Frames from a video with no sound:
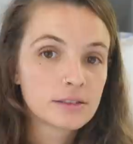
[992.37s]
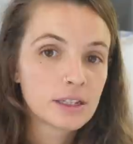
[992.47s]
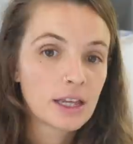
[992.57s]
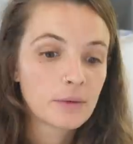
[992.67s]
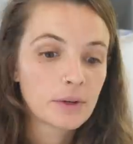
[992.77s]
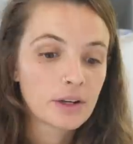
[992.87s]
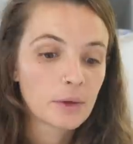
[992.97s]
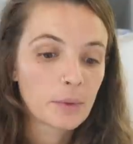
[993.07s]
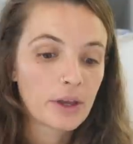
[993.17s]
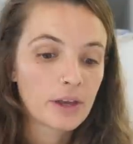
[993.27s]
Today we're going
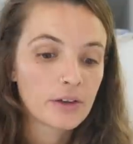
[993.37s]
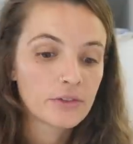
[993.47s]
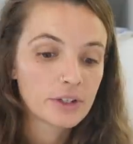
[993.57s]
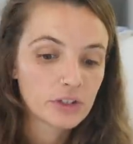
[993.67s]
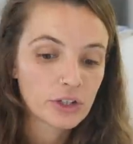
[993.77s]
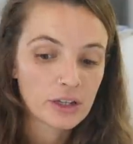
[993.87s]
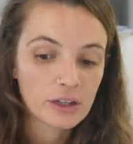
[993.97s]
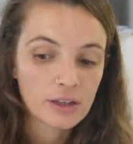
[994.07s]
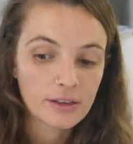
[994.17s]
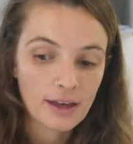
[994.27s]
to be
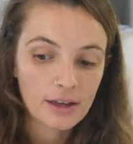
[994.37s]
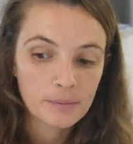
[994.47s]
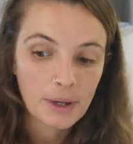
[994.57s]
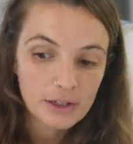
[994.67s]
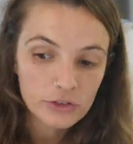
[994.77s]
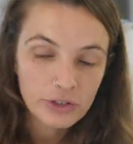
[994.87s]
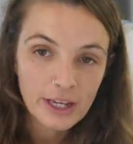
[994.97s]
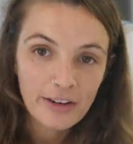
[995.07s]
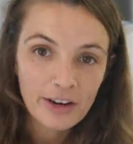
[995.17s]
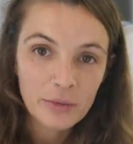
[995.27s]
finishing that pantry
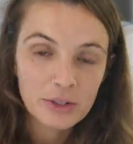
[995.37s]
area,